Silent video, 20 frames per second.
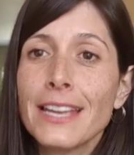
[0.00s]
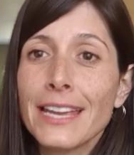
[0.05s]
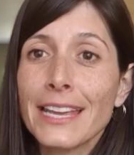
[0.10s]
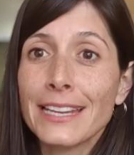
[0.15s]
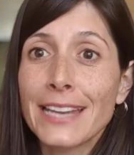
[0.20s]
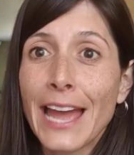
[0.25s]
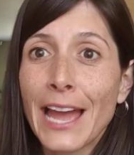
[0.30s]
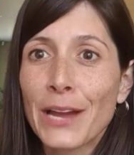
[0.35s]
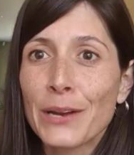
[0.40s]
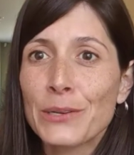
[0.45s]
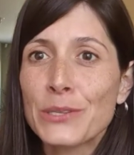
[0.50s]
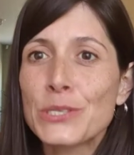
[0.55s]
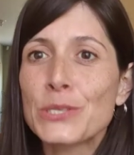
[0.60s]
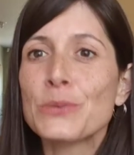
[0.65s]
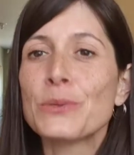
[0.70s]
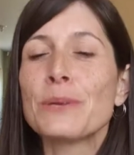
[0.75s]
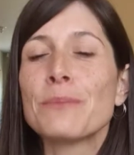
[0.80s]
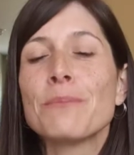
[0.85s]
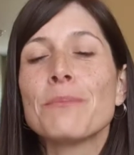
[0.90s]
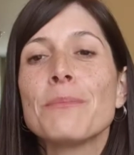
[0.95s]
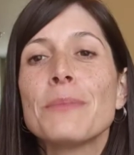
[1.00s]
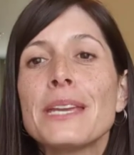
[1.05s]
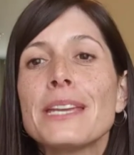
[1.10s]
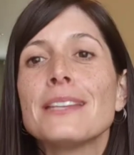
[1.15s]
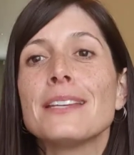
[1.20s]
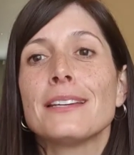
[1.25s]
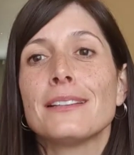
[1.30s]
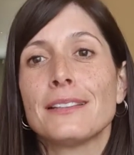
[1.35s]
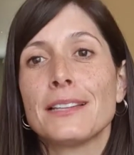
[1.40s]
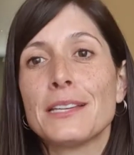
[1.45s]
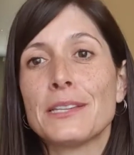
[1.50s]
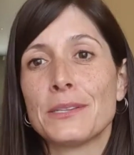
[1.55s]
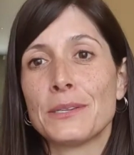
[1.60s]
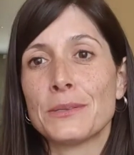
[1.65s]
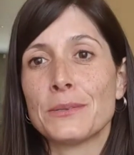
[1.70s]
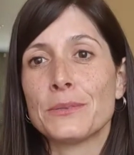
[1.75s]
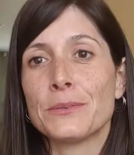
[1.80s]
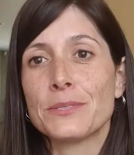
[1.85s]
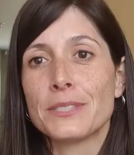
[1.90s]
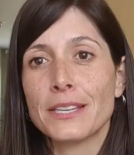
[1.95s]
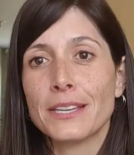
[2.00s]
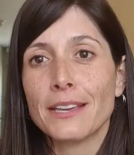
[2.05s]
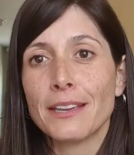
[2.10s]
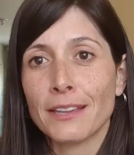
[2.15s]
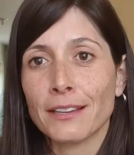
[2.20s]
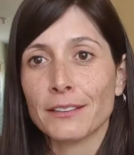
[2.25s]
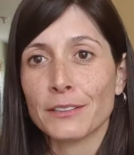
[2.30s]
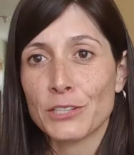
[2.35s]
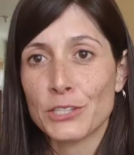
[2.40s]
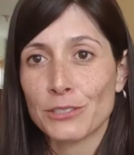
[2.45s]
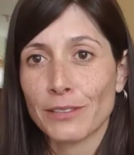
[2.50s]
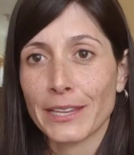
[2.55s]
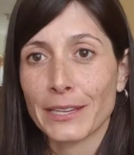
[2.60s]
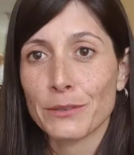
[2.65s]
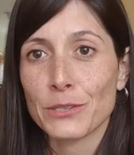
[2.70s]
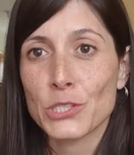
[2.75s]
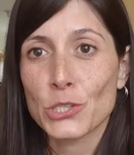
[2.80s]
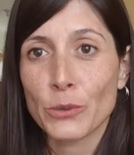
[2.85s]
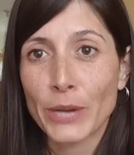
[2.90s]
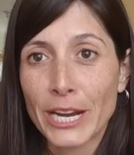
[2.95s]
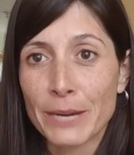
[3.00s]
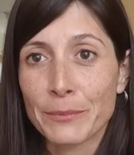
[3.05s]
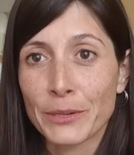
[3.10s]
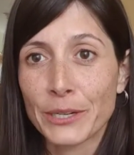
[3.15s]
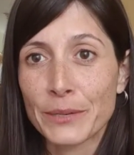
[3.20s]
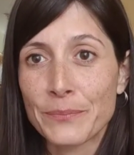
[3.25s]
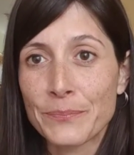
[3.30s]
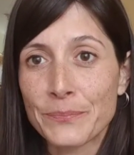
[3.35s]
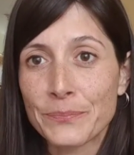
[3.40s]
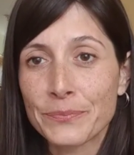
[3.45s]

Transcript: in how to immediately use English language grammar.